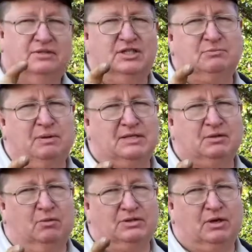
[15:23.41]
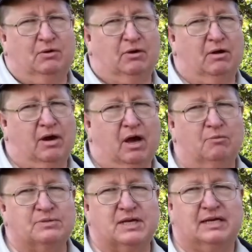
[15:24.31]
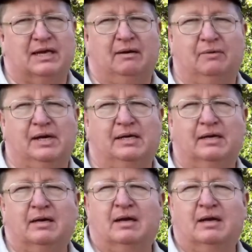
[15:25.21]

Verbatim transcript: Just depends on what's going on in the homestead that week.